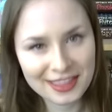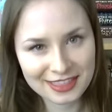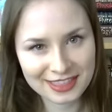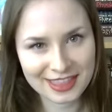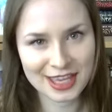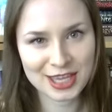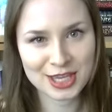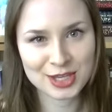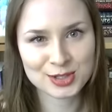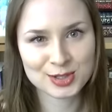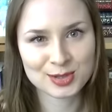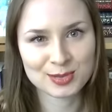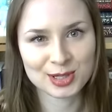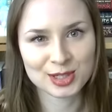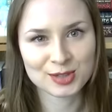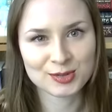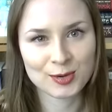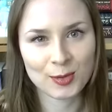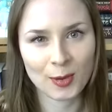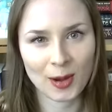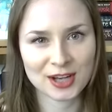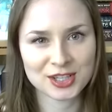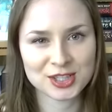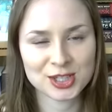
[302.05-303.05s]
Thank you so much
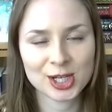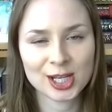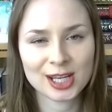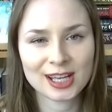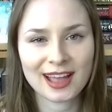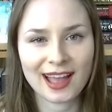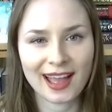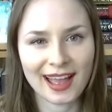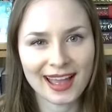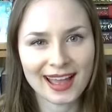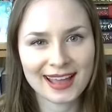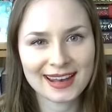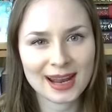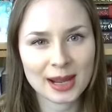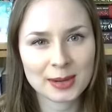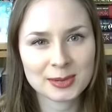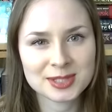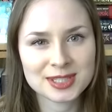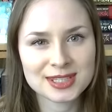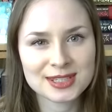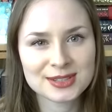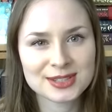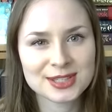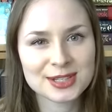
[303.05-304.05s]
for watching, and I
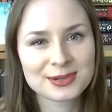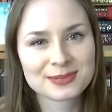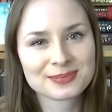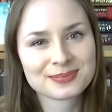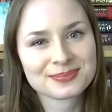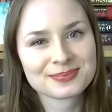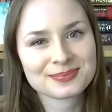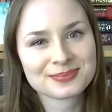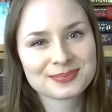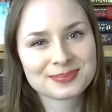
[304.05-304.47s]
will see you soon.